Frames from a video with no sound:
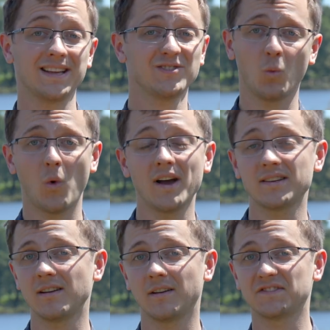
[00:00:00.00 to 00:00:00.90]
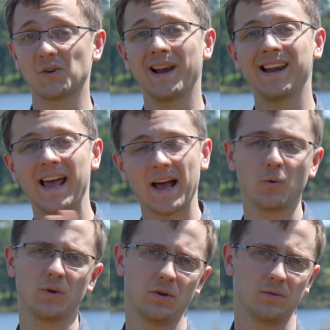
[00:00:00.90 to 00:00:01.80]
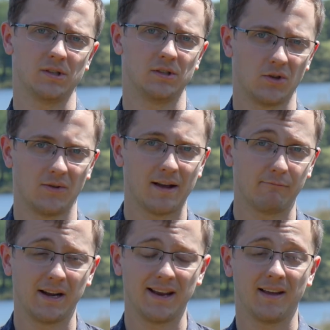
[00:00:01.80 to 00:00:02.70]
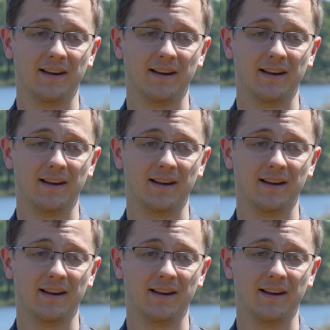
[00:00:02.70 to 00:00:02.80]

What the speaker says: isn't wide enough to allow you to do that really,